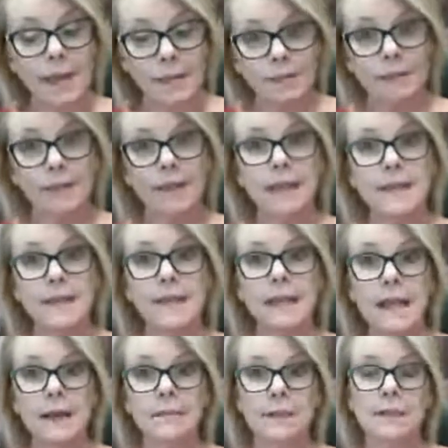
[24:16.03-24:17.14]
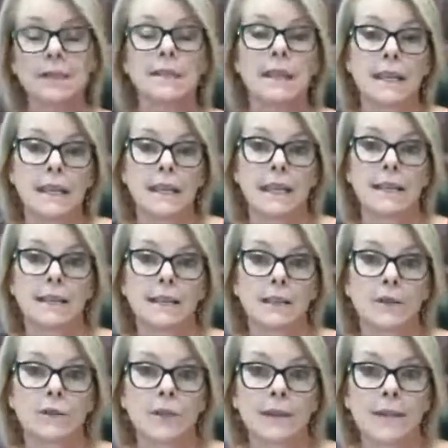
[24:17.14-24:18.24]
Everything is encompassed in that
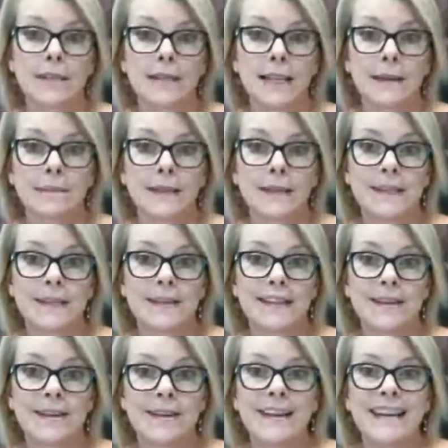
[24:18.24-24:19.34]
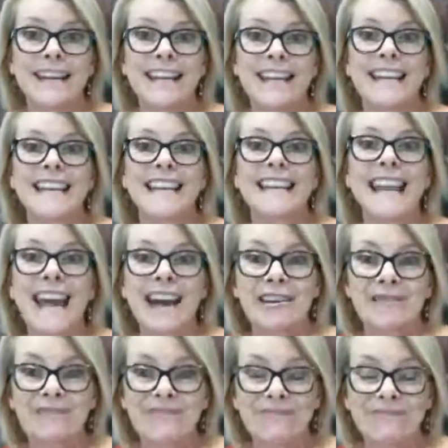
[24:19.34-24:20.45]
solution statement. Now,
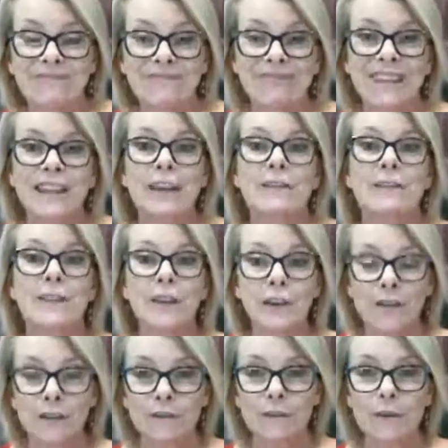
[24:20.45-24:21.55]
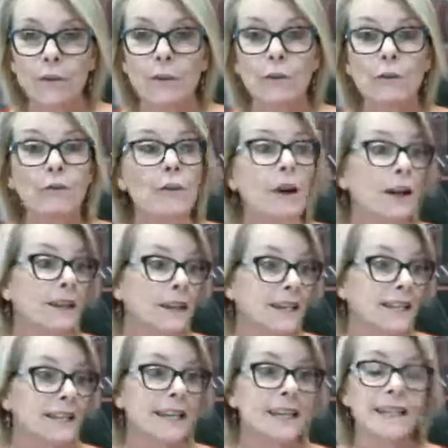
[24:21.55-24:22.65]
for those of you who find
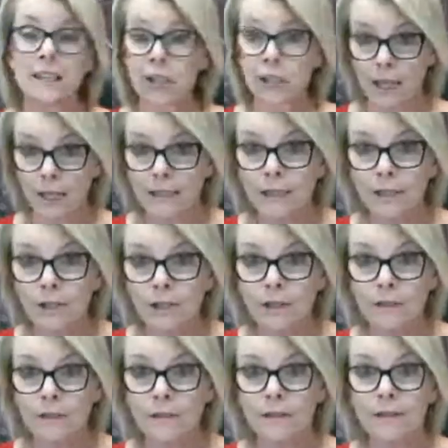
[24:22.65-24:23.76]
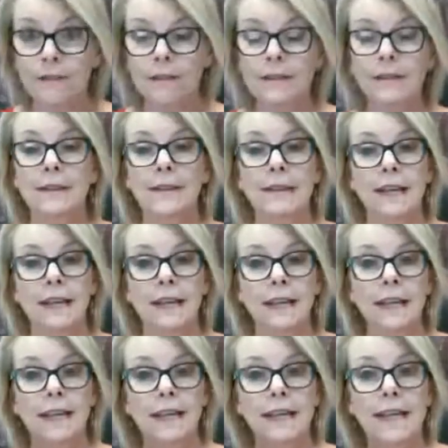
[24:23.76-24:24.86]
this is a challenge,
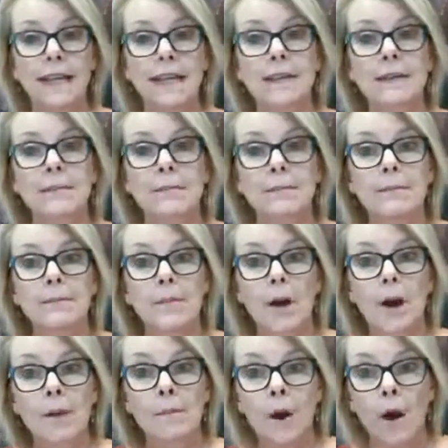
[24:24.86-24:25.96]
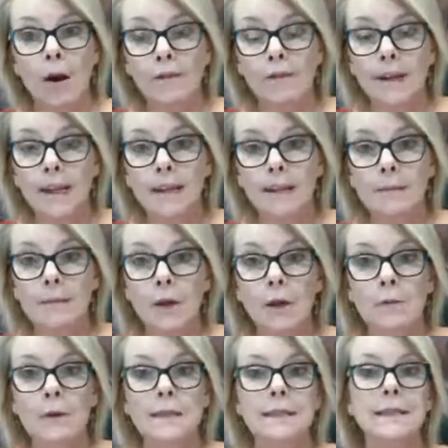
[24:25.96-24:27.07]
then I'm offering at the
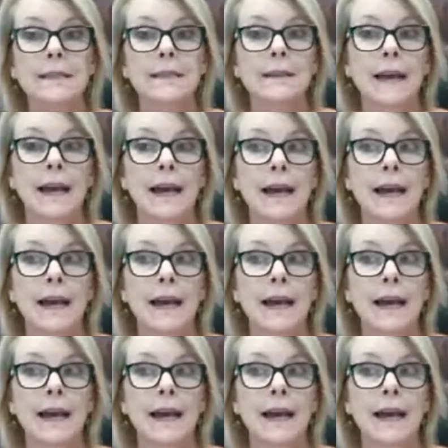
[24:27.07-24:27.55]
moment